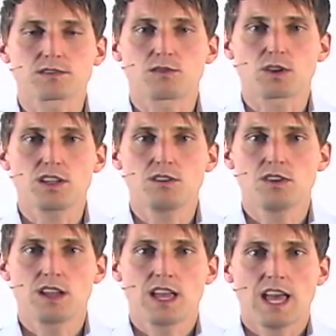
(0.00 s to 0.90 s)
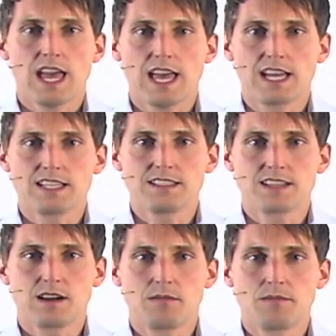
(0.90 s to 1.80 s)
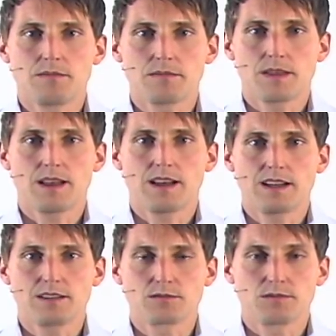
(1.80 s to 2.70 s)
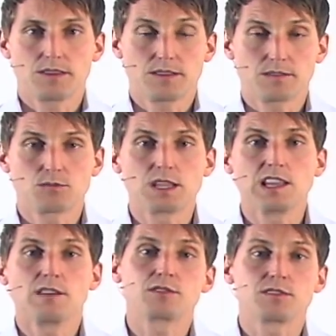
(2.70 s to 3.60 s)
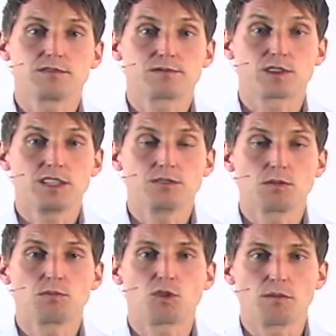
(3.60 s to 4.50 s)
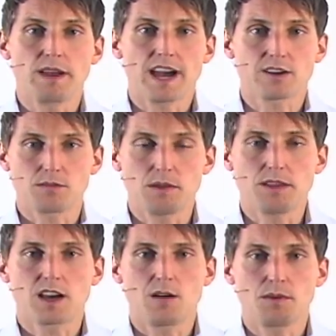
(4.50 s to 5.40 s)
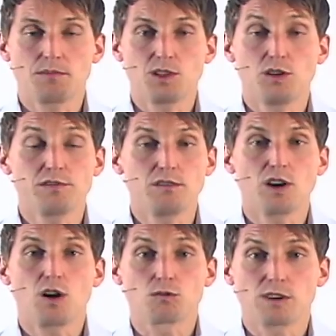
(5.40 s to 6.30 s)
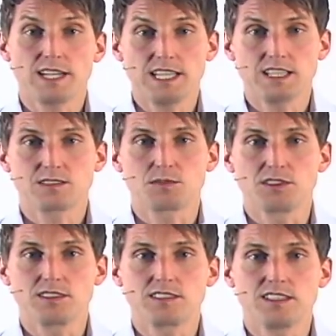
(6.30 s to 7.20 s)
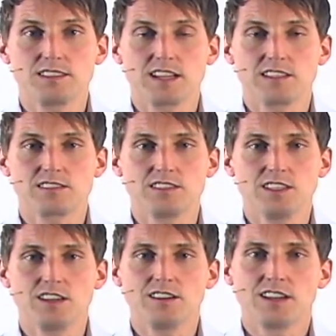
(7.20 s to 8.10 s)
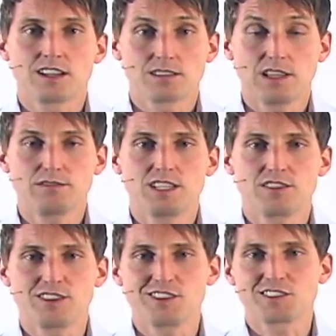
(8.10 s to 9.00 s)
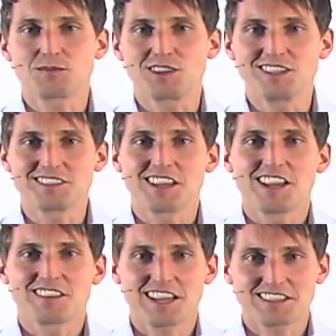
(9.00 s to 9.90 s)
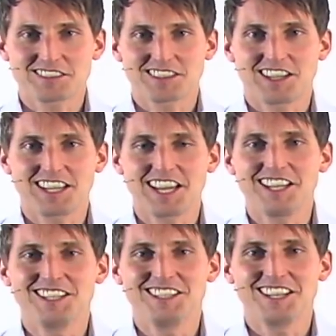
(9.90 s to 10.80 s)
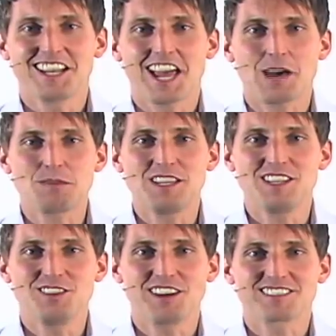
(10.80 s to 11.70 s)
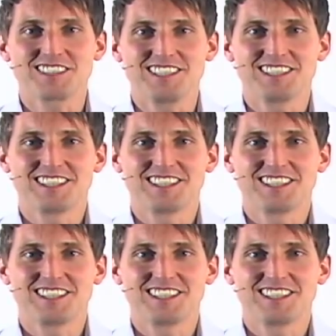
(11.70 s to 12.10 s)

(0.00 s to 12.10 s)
for you. And would love for you to report back or maybe comment below if you've already experienced a design studio. Love to hear your experience. Thanks again and happy UXing.